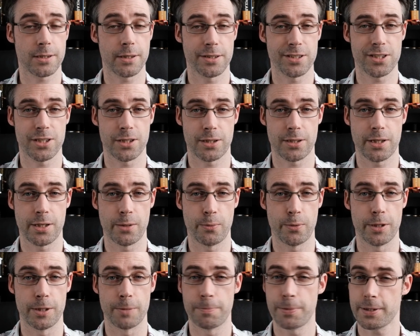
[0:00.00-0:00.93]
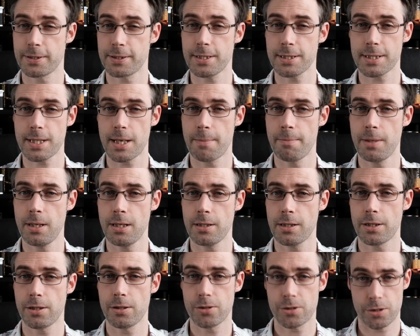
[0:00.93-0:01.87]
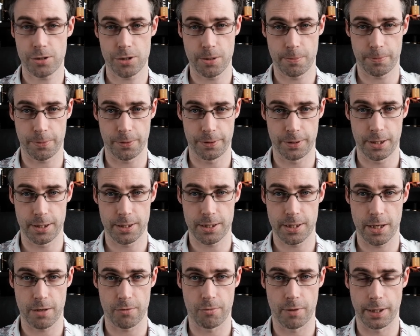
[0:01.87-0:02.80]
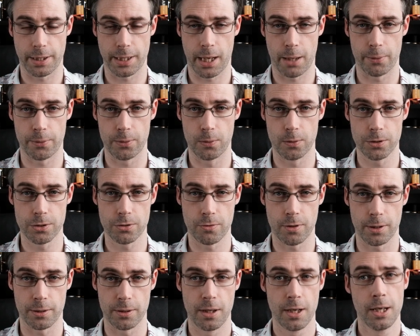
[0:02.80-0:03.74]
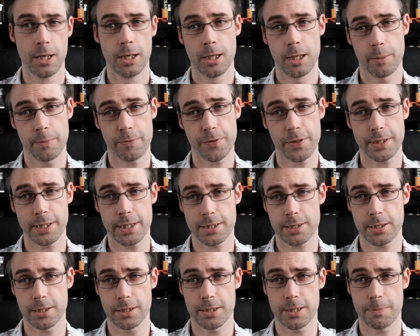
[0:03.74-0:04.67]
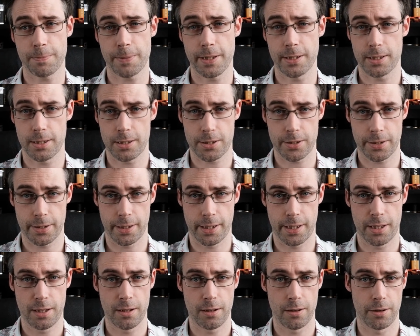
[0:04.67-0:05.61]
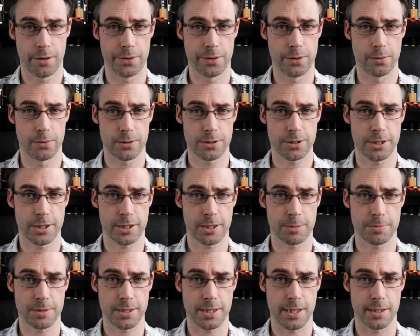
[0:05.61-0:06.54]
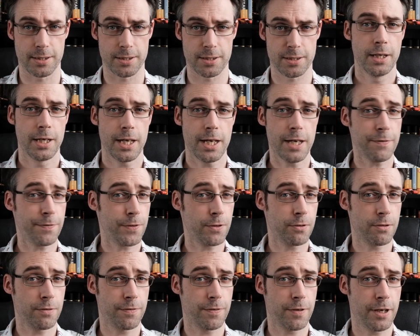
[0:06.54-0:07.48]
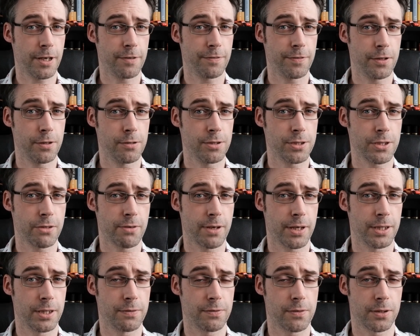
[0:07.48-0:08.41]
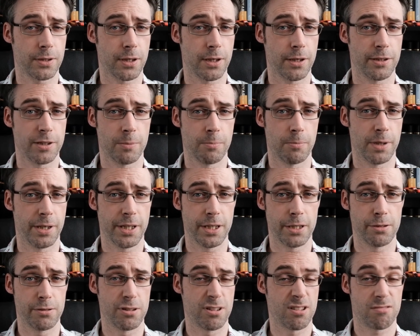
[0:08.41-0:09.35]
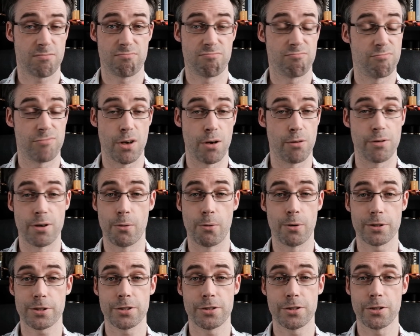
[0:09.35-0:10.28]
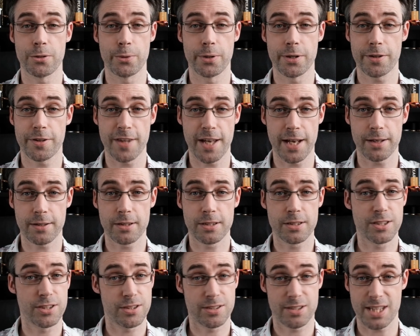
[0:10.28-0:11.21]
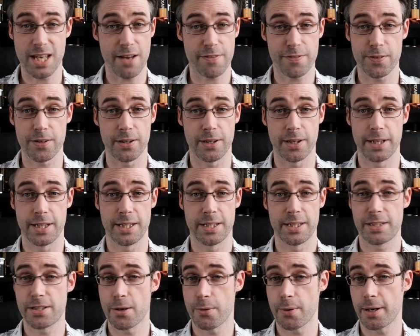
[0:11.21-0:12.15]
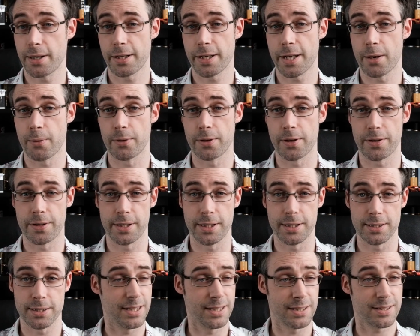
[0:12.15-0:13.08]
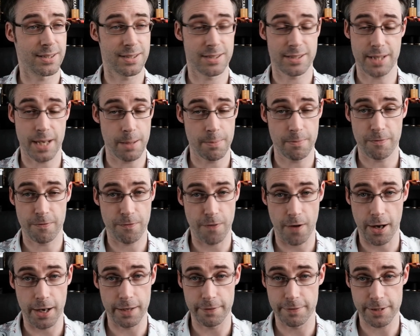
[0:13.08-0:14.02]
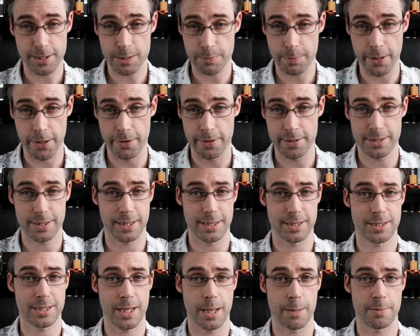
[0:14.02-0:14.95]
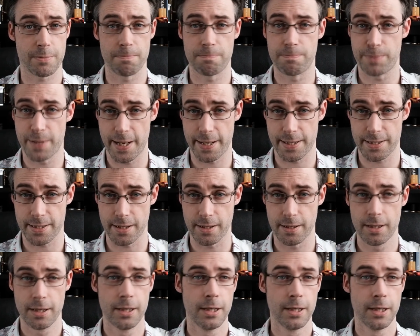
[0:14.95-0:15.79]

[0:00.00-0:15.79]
I certainly would, but does that mean that you should jump on the internet right now and order one? I'm afraid that's going to depend entirely on your circumstance. If you're a Vive user and you've got a load of money you just don't know what to do with, then definitely go out and get one of these. It's the same Vive experience except better.